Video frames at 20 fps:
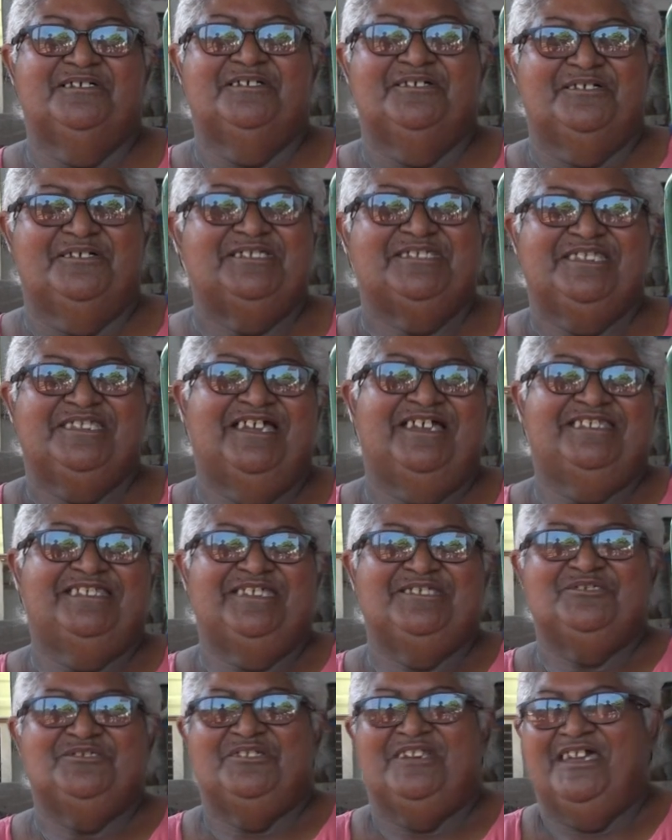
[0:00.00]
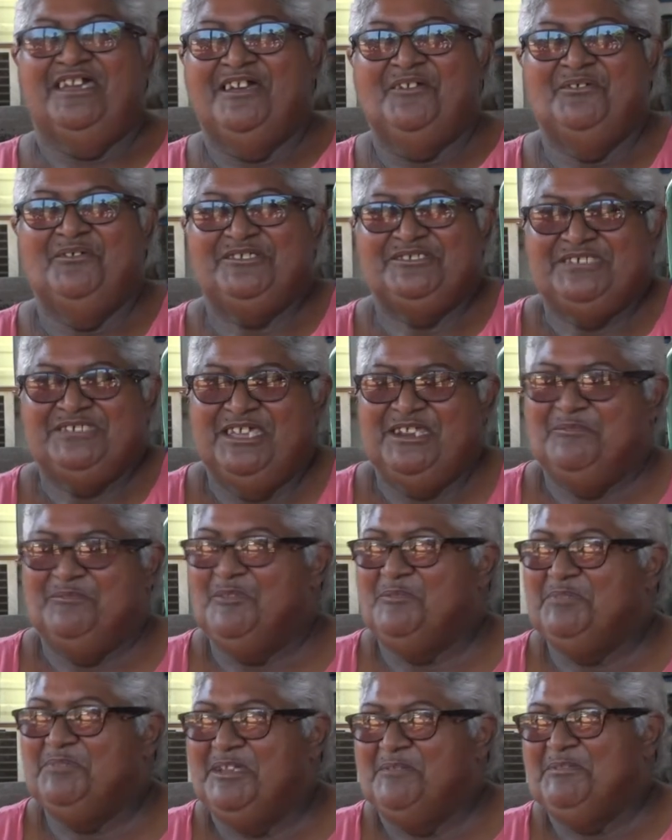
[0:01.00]
that—that's I Allt say. säger,
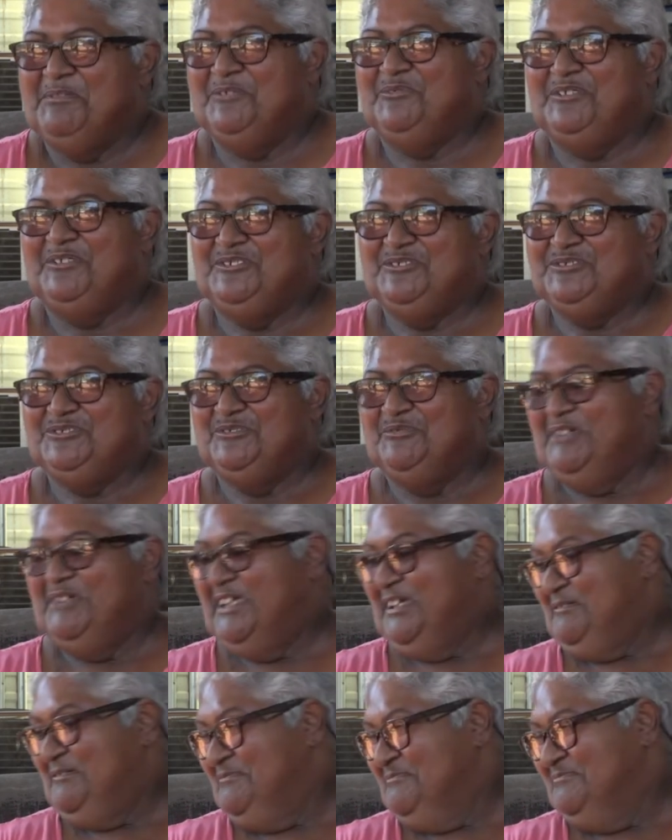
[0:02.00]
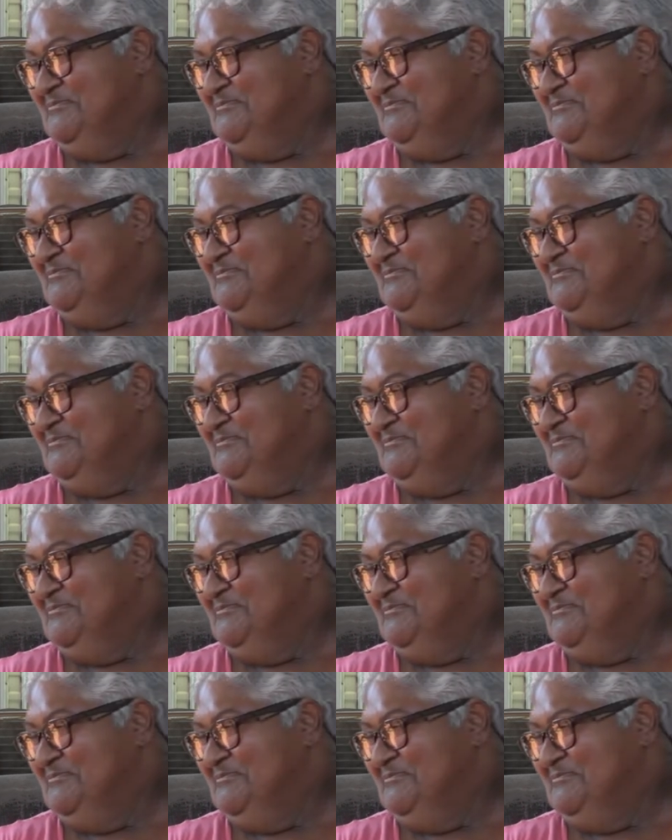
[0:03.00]
må be om want to swear.